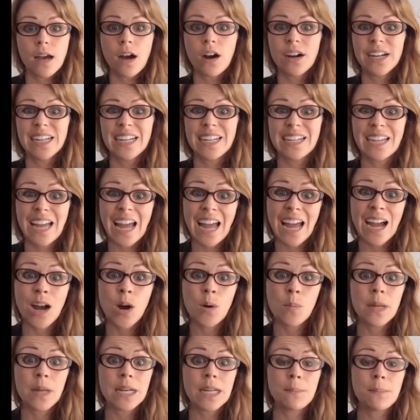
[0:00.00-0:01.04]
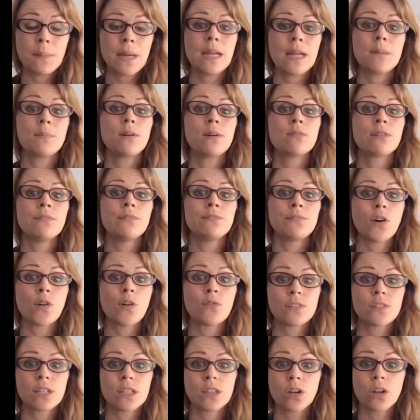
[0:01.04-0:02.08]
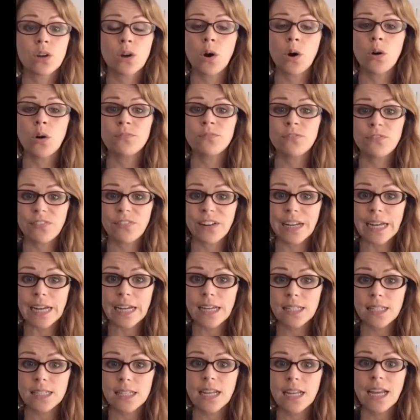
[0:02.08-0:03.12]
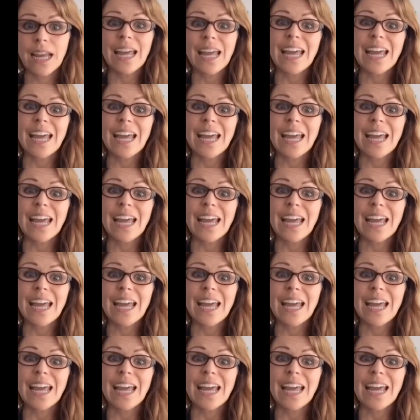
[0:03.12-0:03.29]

i.e., how many people are involved in the conflict,